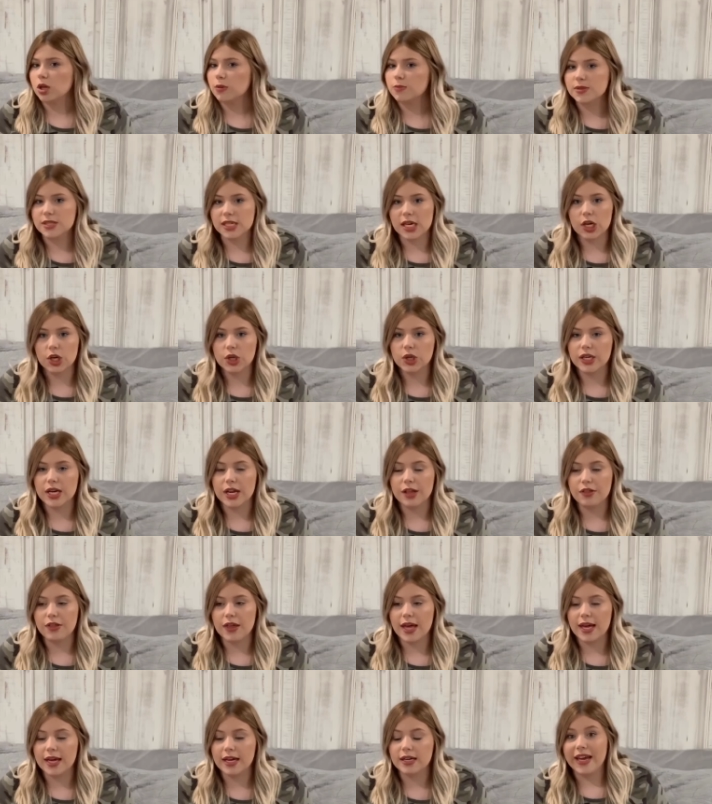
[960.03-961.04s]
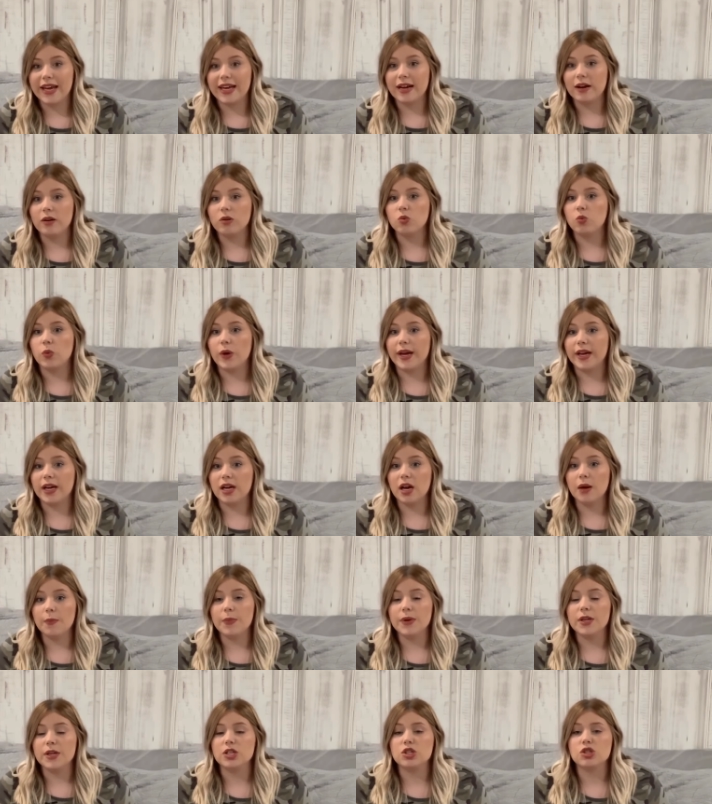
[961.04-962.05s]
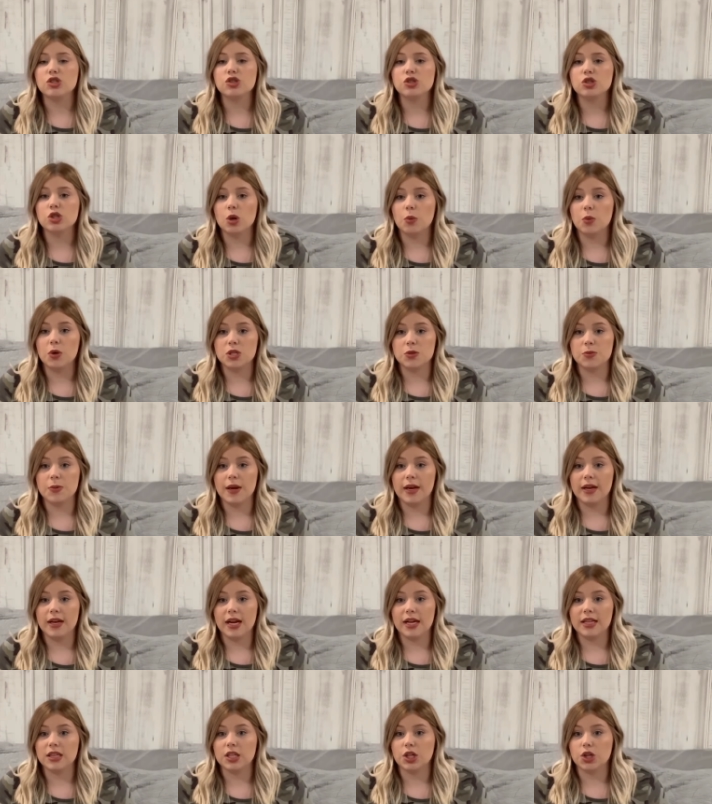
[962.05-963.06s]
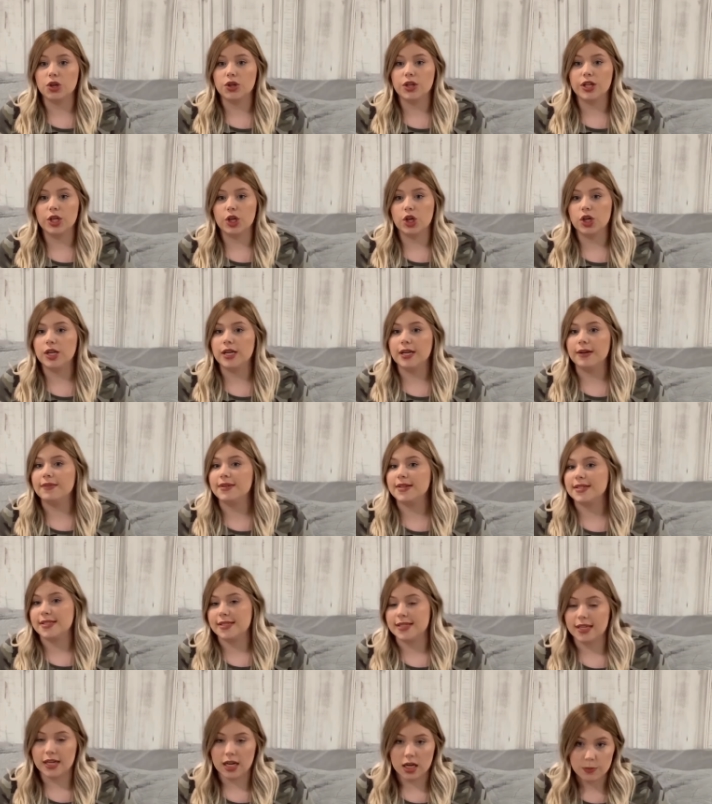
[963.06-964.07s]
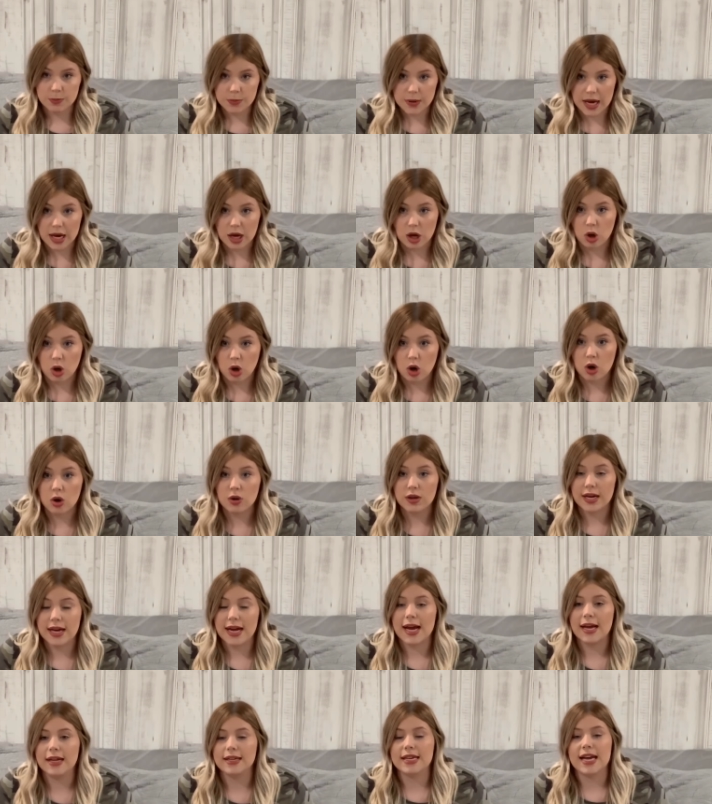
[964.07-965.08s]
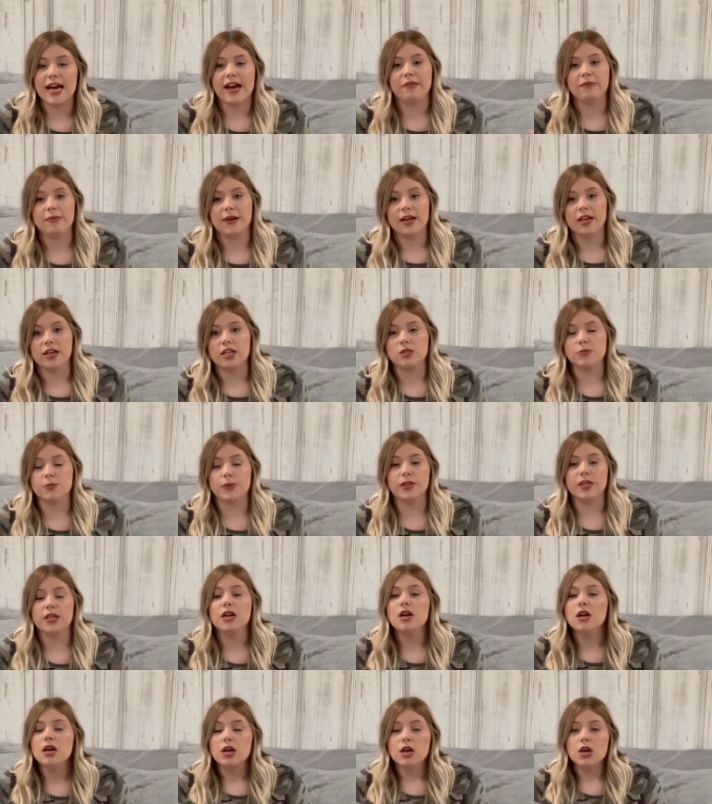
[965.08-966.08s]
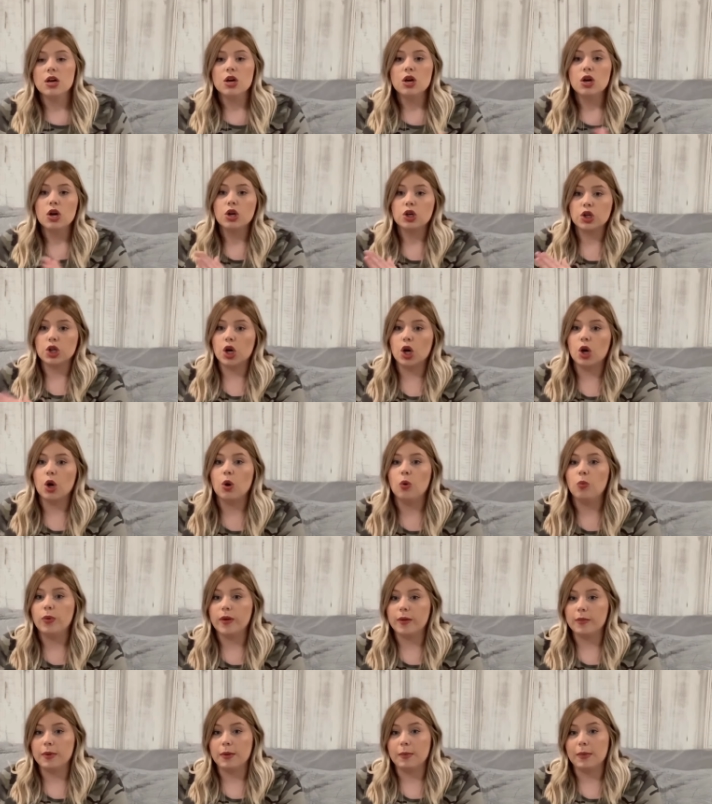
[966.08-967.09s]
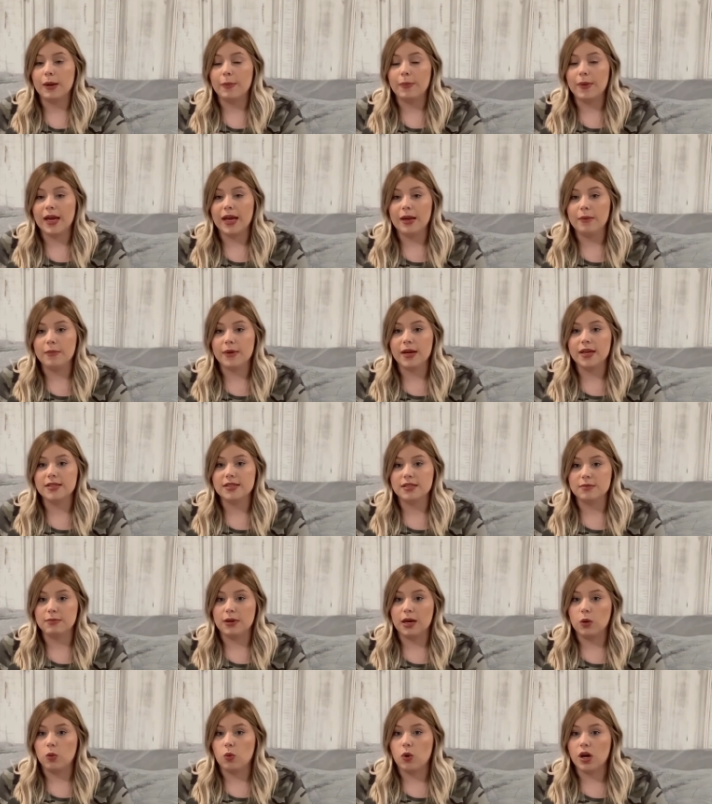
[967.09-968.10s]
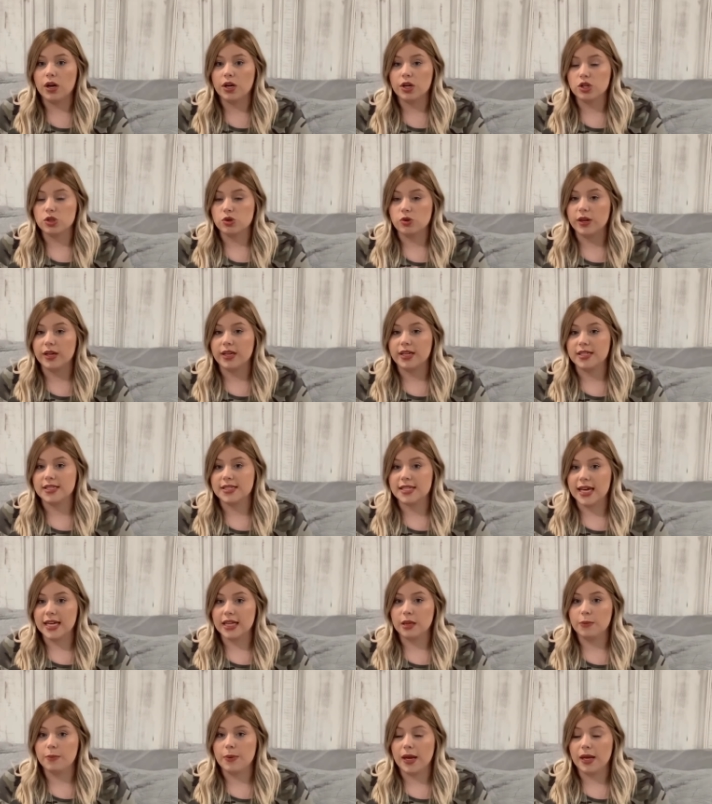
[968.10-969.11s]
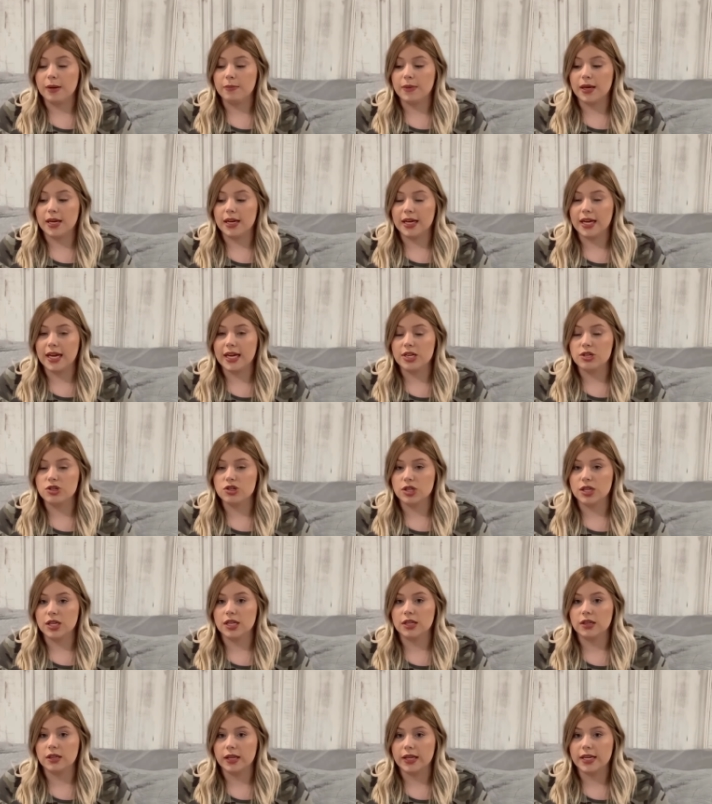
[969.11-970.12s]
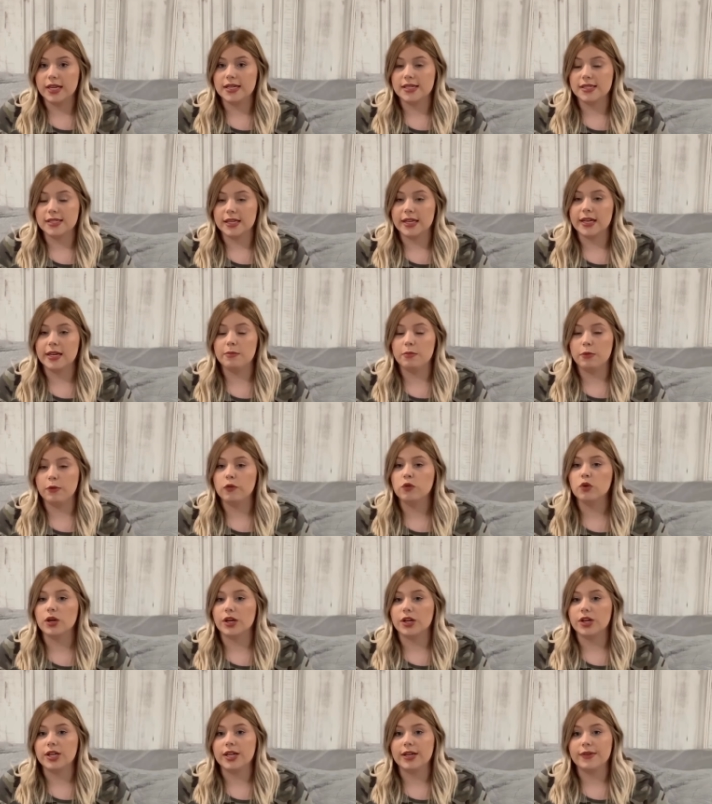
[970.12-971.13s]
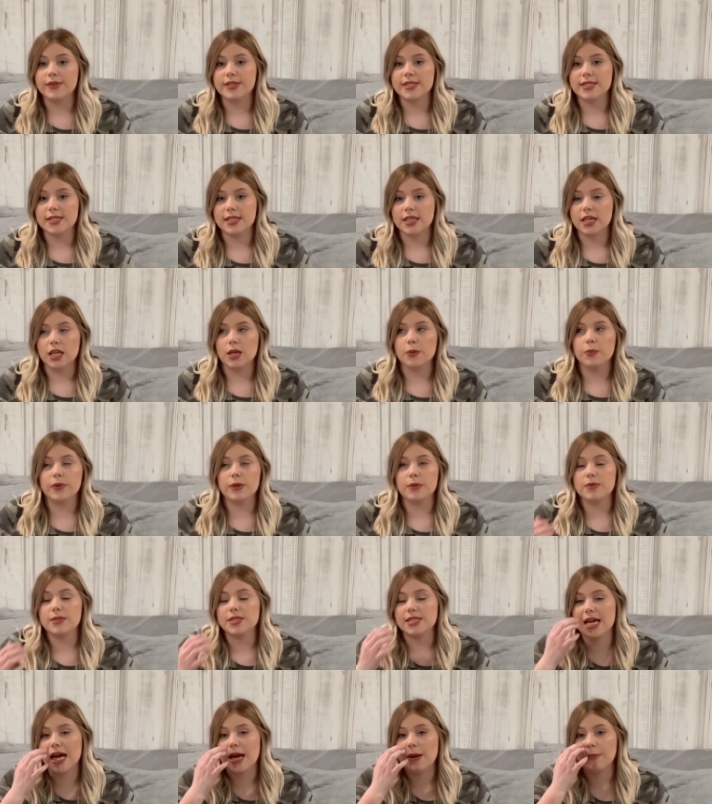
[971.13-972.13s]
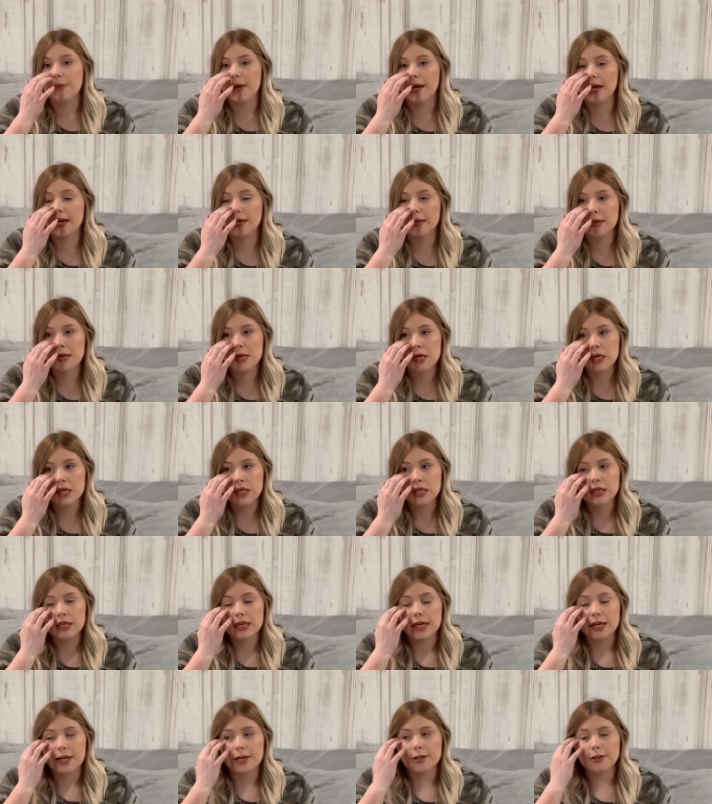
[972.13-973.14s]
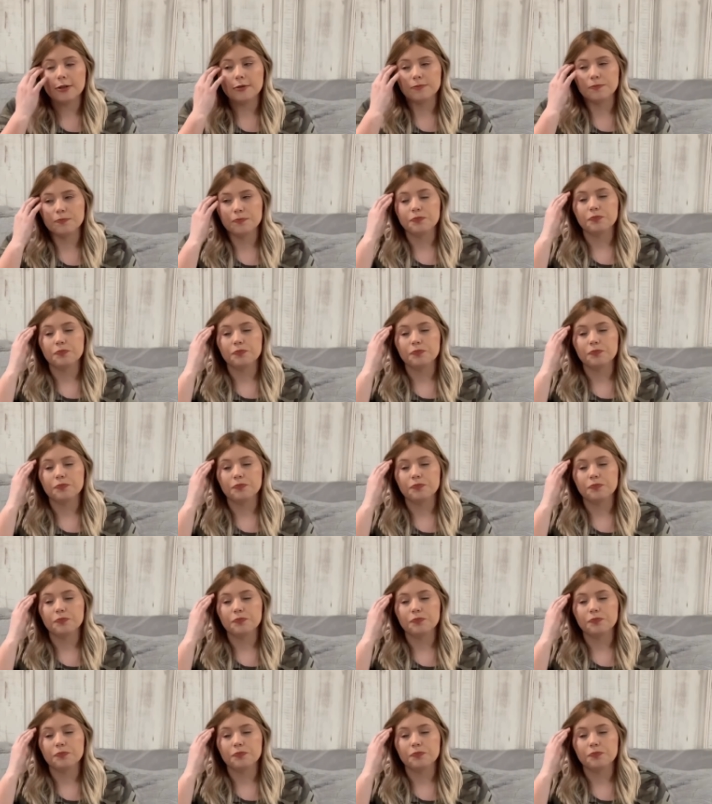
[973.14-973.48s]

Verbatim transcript: set or anything and I would wake up in so much pain. I literally couldn't even sit up at all and I had to have my husband go bring me my pain meds and my water so I could take the pain medication and let it sit in before I could even sit up. It was that bad. Um,